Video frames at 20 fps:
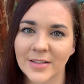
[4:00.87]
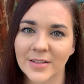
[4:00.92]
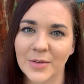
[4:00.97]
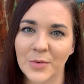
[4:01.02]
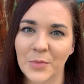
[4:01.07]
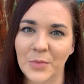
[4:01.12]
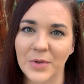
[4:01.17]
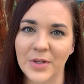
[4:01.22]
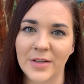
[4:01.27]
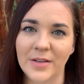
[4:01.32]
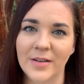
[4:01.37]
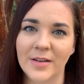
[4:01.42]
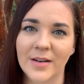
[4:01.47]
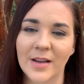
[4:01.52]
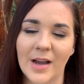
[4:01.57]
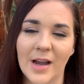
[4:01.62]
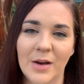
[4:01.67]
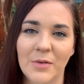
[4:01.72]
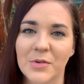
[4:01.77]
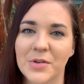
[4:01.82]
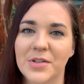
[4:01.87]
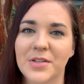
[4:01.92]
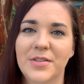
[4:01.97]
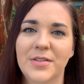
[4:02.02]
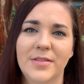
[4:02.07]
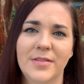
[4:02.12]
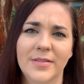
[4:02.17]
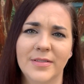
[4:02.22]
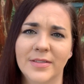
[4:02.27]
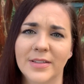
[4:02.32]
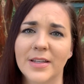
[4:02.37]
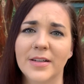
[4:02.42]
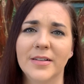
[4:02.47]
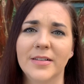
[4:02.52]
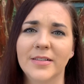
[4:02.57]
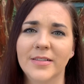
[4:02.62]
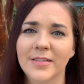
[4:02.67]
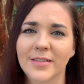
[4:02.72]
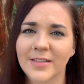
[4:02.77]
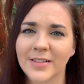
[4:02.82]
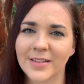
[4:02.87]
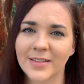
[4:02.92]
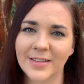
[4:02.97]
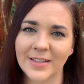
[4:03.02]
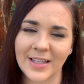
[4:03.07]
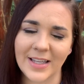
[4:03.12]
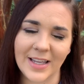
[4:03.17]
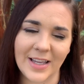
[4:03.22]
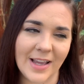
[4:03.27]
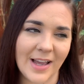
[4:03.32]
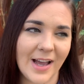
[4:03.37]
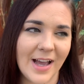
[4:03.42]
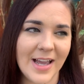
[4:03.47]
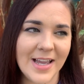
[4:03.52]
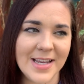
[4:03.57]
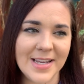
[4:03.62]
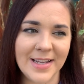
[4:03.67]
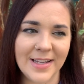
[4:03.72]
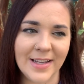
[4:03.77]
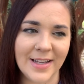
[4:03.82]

when I was little. I,